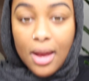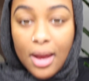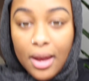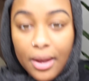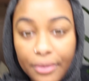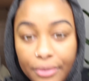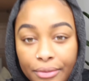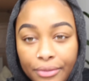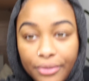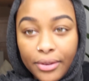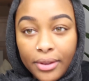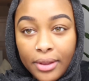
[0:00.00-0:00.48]
I
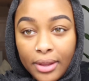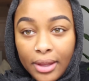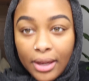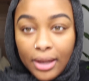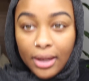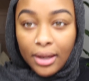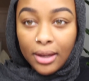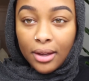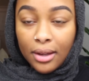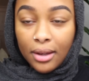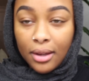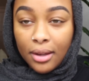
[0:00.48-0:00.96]
feel
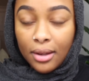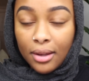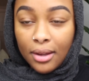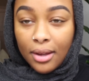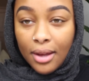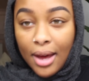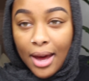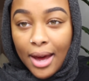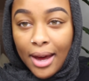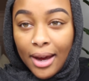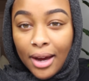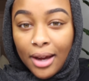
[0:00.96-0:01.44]
like
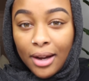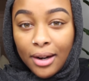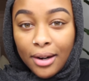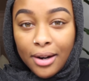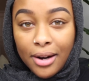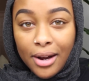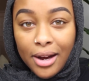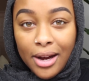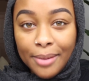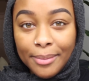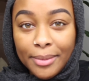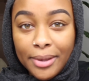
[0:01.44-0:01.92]
I got a
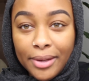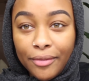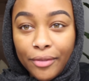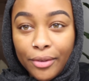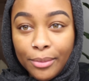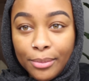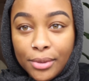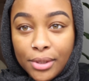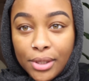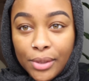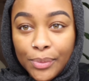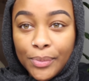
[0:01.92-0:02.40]
comment
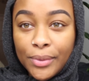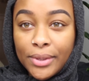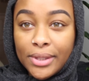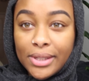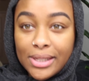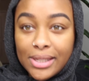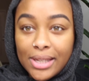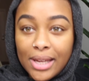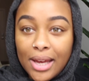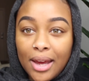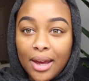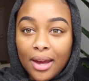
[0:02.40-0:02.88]
from someone
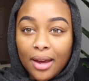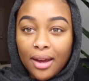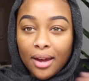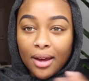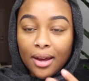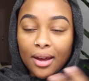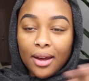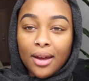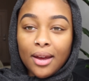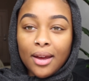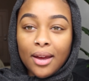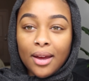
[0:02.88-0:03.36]
saying
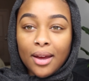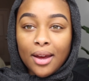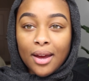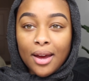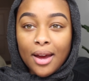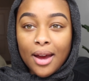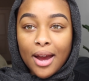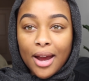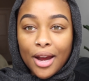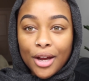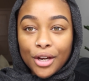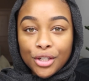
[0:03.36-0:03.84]

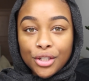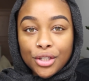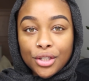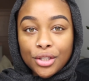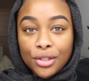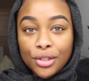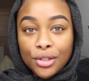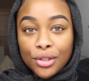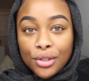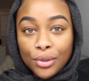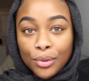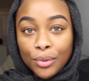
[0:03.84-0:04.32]
I
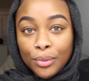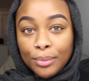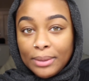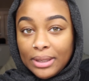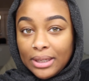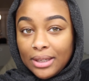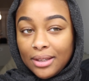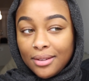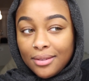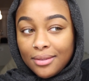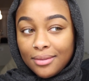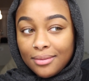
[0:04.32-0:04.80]
should zoom
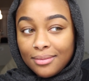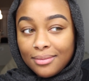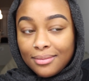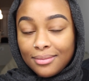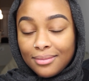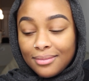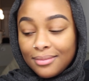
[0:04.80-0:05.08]
in.